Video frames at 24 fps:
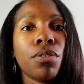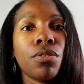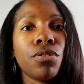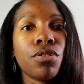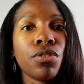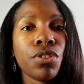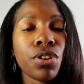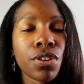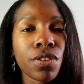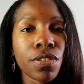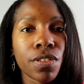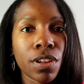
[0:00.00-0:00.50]

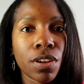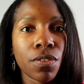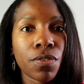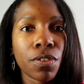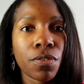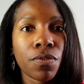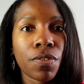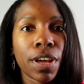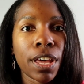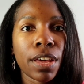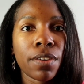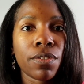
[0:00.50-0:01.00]
Do yourself
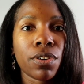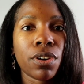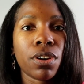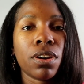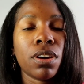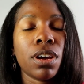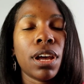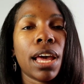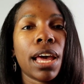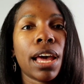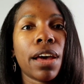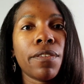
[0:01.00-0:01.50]
a
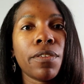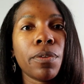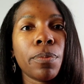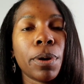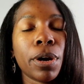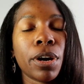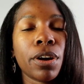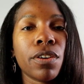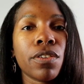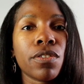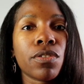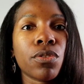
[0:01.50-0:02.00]
favor, have a
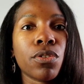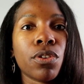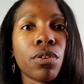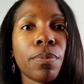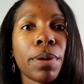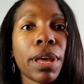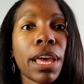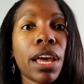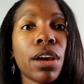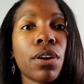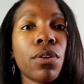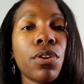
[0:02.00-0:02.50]
purse or a
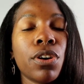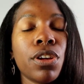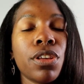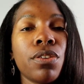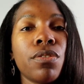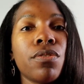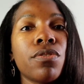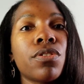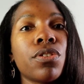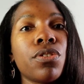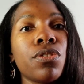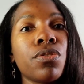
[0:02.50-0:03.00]
bag on
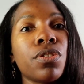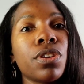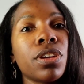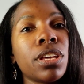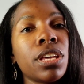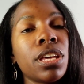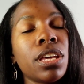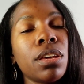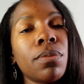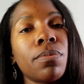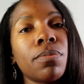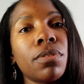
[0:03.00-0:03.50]
you so you can
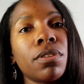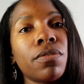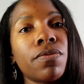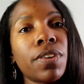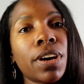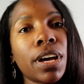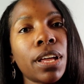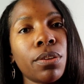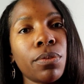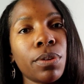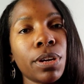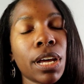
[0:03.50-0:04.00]
keep the
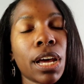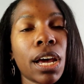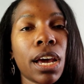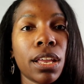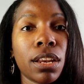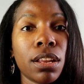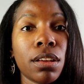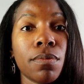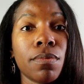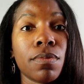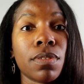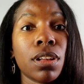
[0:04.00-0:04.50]
following
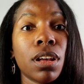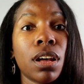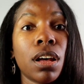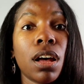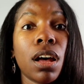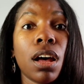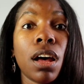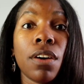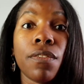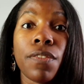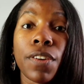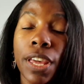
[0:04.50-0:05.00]
items.
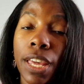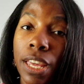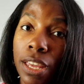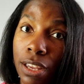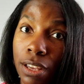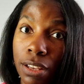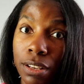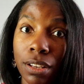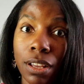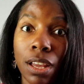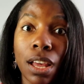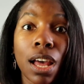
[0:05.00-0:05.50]
A
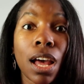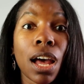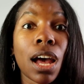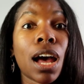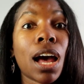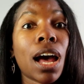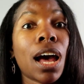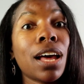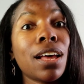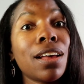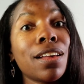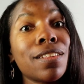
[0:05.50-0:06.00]
fan.
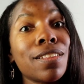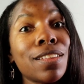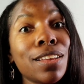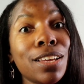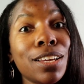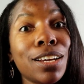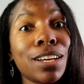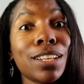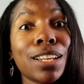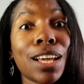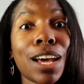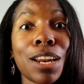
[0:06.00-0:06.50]
I have
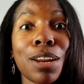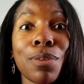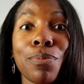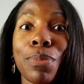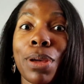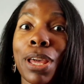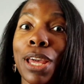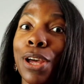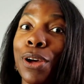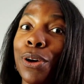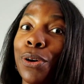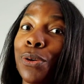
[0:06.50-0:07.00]
seen a lot of
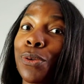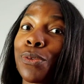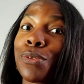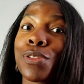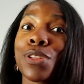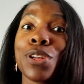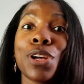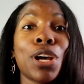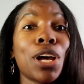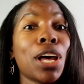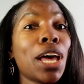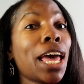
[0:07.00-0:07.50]

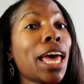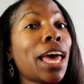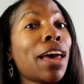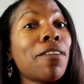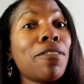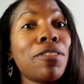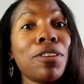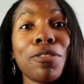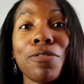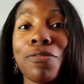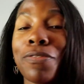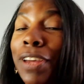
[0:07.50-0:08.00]
males
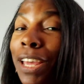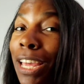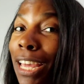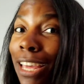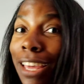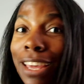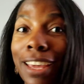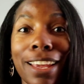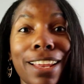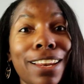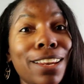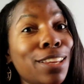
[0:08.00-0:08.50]
having a
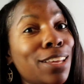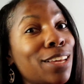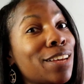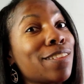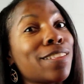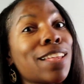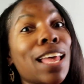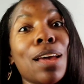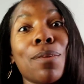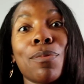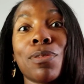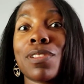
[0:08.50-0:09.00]
fan
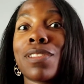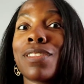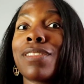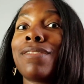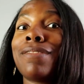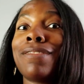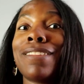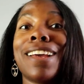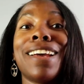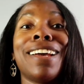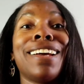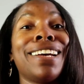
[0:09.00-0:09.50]
because they was
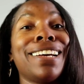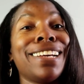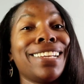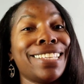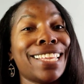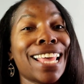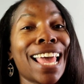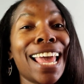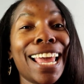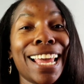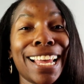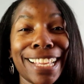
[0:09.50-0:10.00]

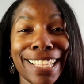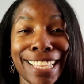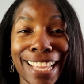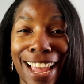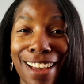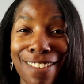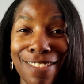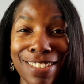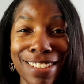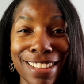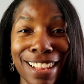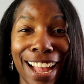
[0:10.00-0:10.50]

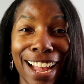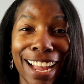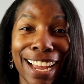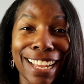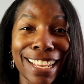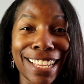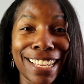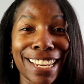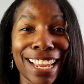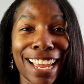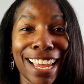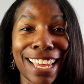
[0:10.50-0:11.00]
they was
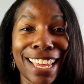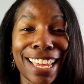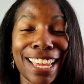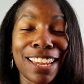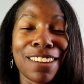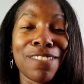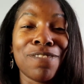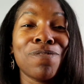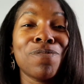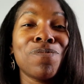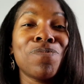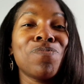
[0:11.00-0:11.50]
dying in that
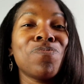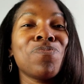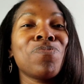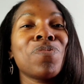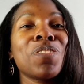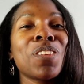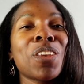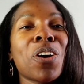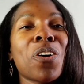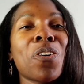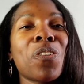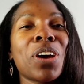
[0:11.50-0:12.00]
heat.
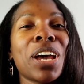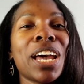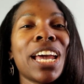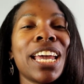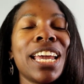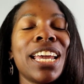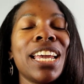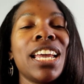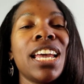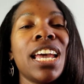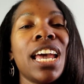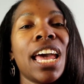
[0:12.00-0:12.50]

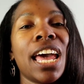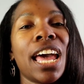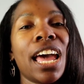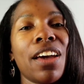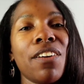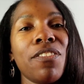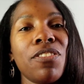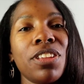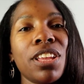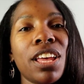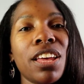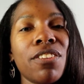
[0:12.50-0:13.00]
Okay,
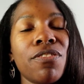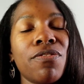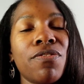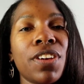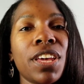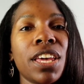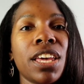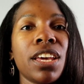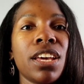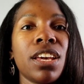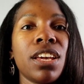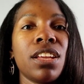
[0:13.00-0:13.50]
having that
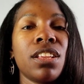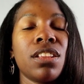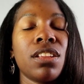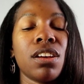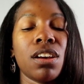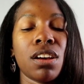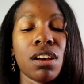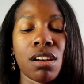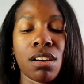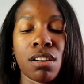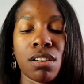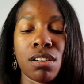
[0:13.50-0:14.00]

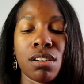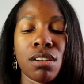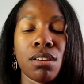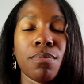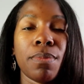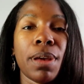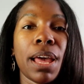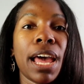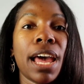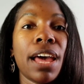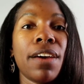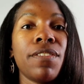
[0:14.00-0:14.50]
fan,
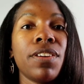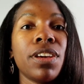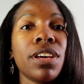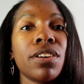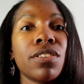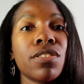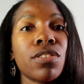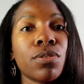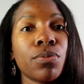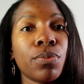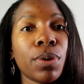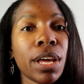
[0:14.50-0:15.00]
having
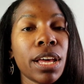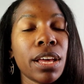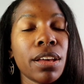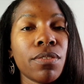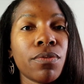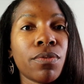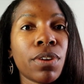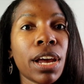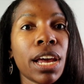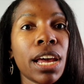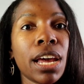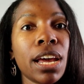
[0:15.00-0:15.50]
a
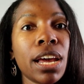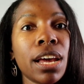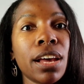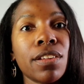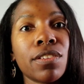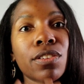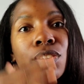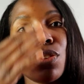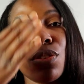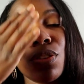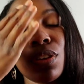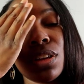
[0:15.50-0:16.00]
sweat rag
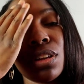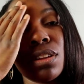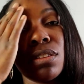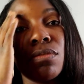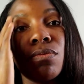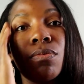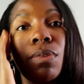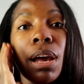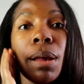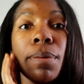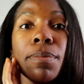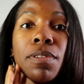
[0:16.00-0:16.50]
so you
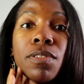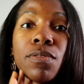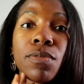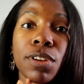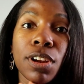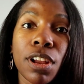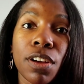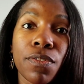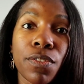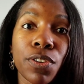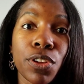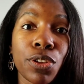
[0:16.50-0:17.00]
can wipe the
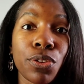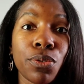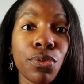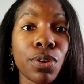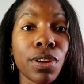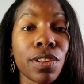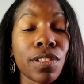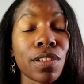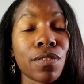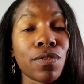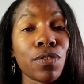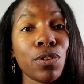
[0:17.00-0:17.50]
sweat off of you,
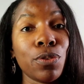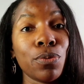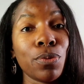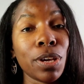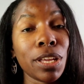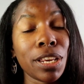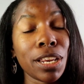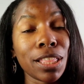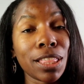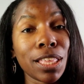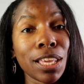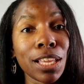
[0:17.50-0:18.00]
because if you
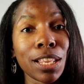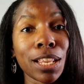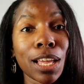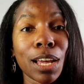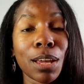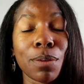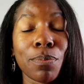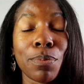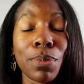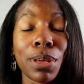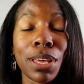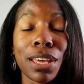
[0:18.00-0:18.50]
anything
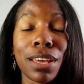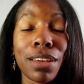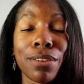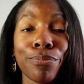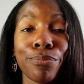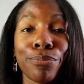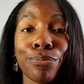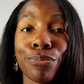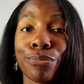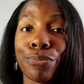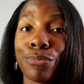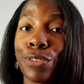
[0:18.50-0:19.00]
like
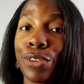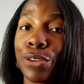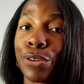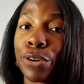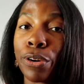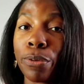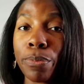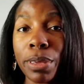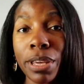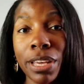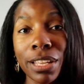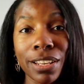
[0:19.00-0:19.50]
me, you're
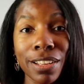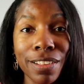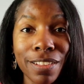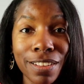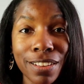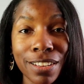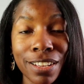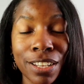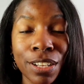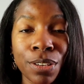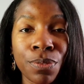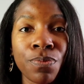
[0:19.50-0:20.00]
gonna be
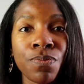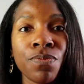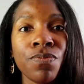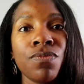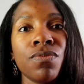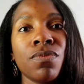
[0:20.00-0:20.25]
glistening.